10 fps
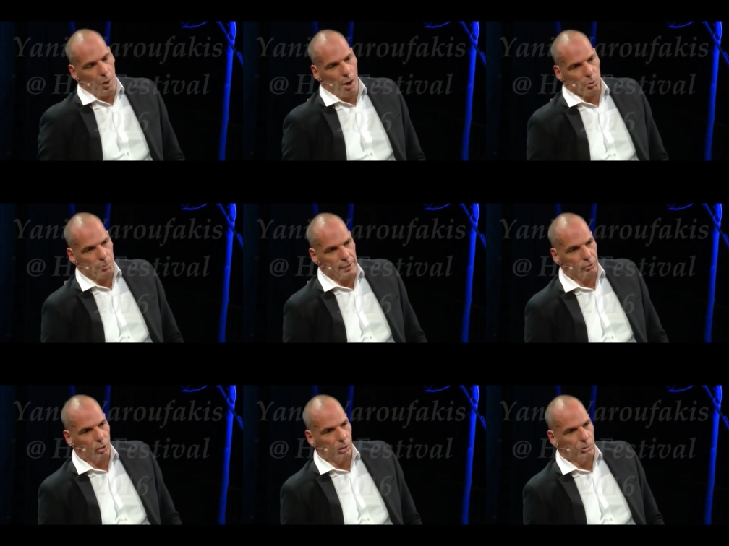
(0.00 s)
I was being
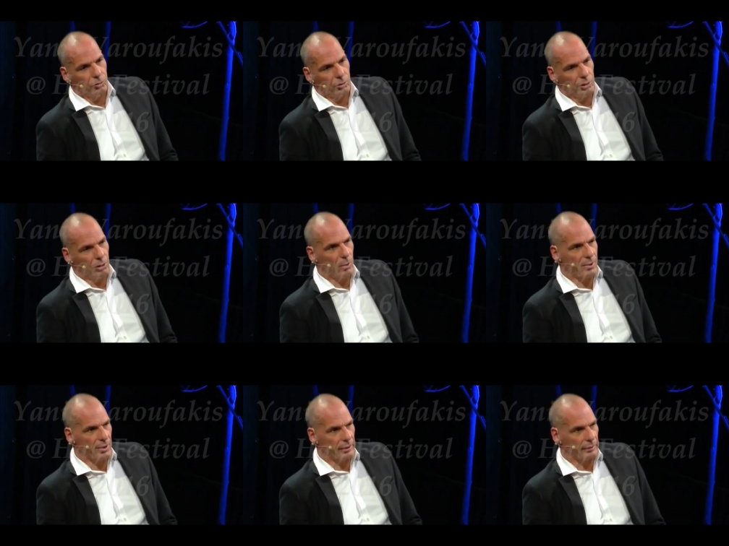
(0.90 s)
told in no
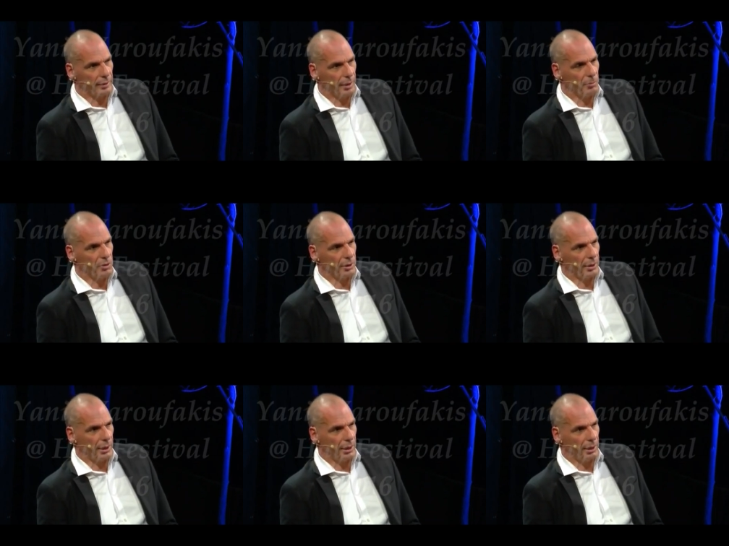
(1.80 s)
uncertain terms that
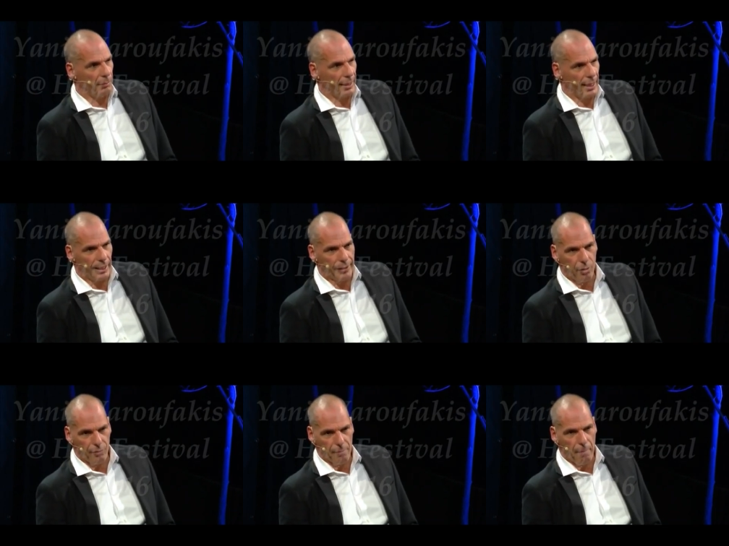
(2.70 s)
I am a relic
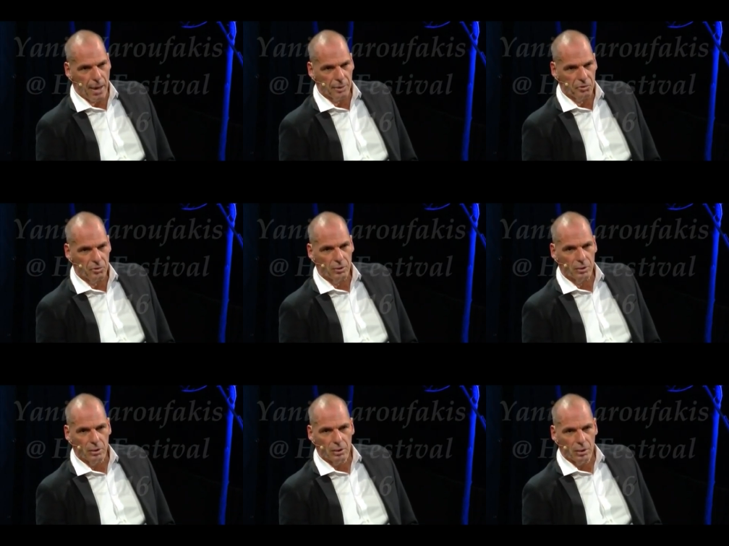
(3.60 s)
of the past,
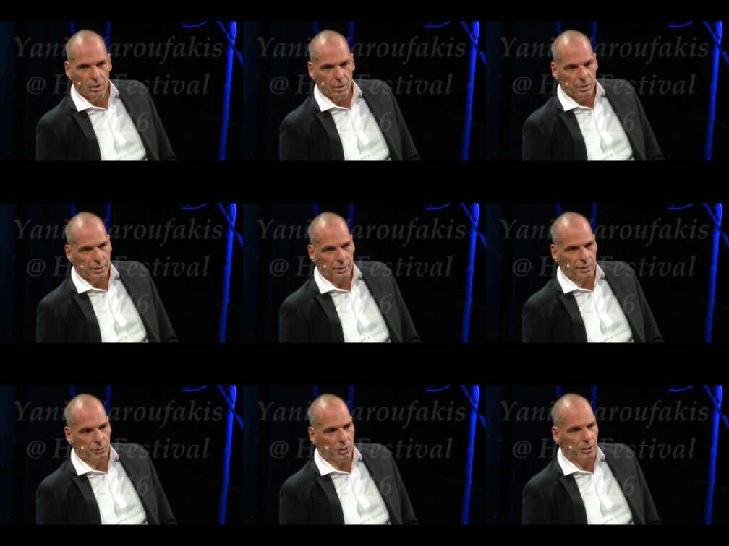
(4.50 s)
that
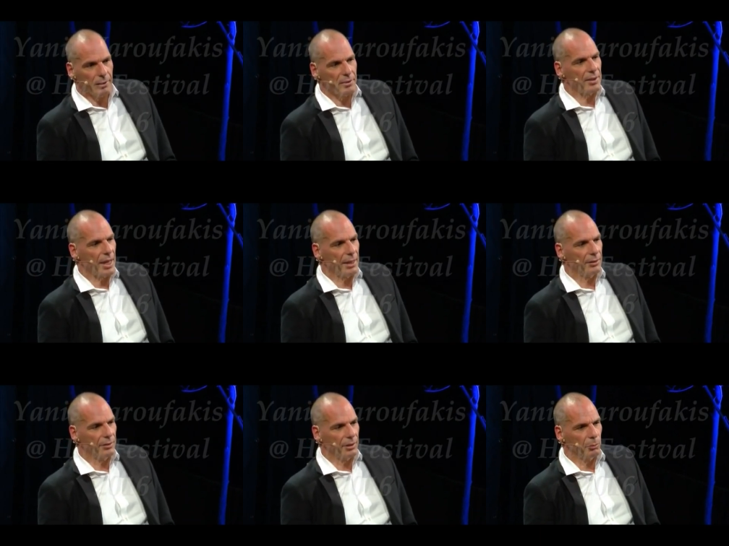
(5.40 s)
I do not
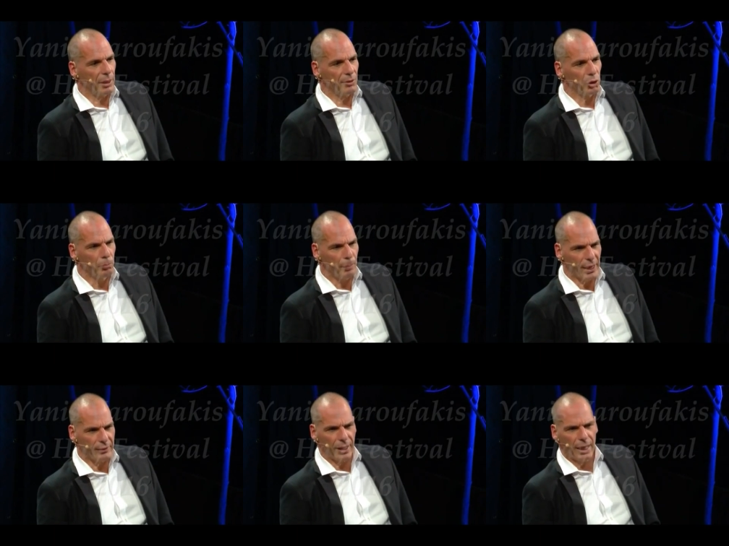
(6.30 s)
understand that we have a new
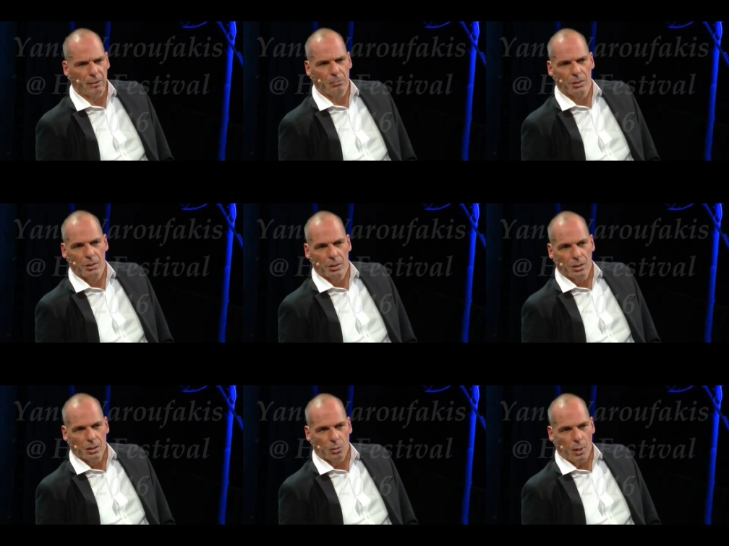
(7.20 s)
paradigm
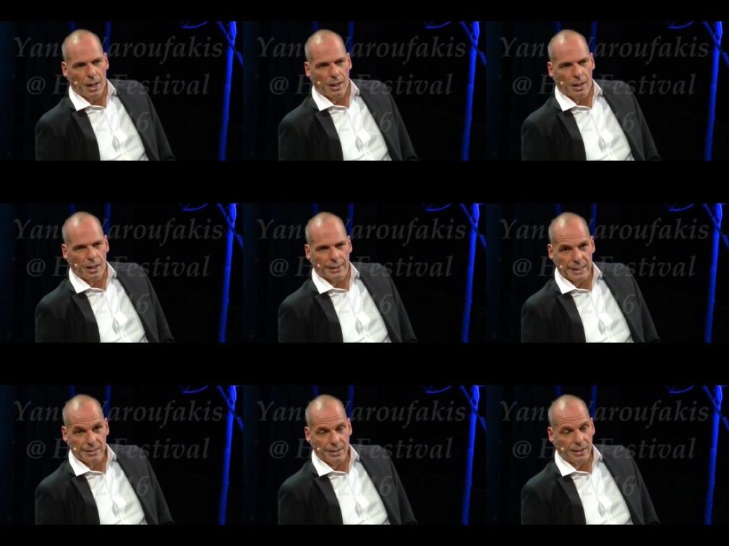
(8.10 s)
where
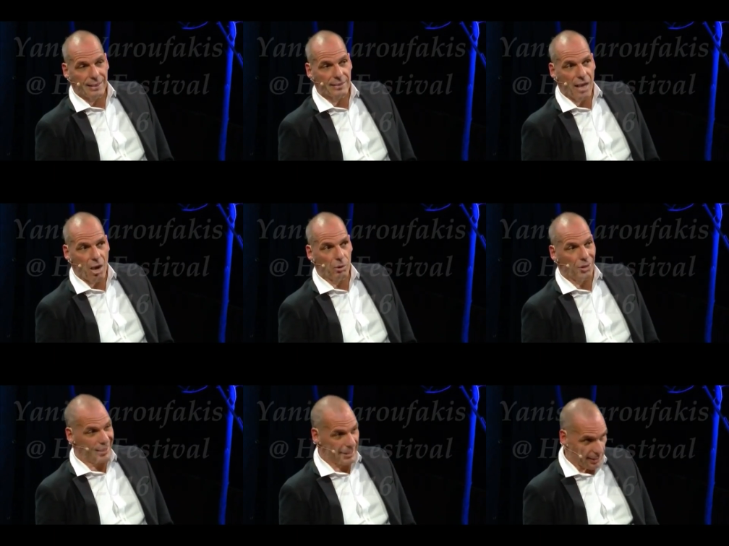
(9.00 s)
risk is now
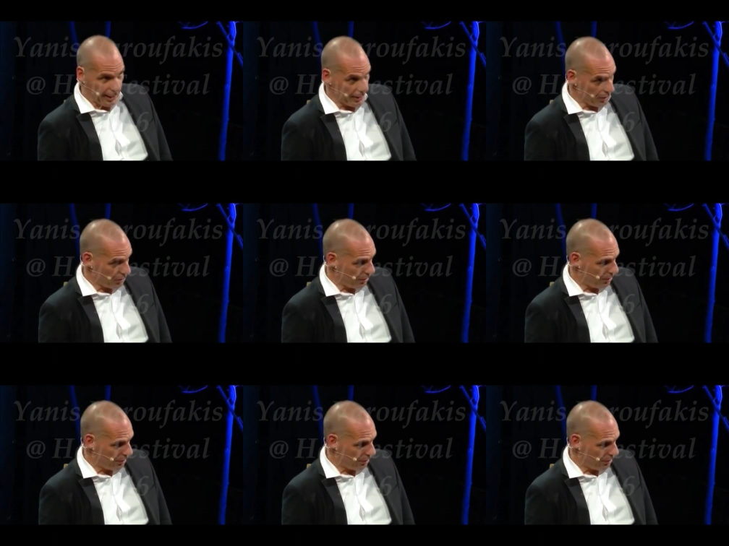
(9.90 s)
riskless.